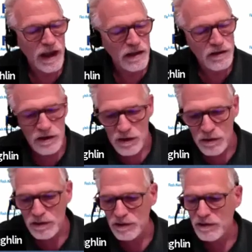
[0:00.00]
And you can
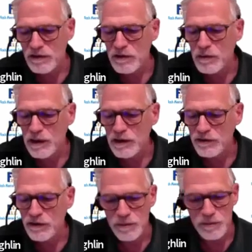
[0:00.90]
go to the
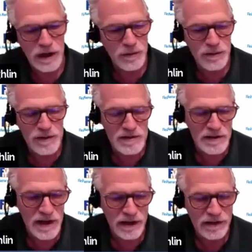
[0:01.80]
URLs at the bottom of this
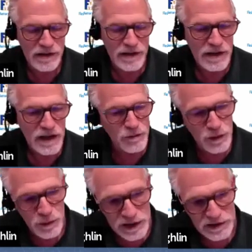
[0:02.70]
slide if
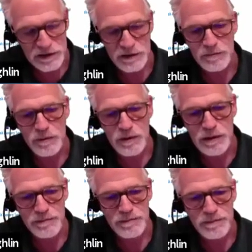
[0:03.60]
you wish to learn more.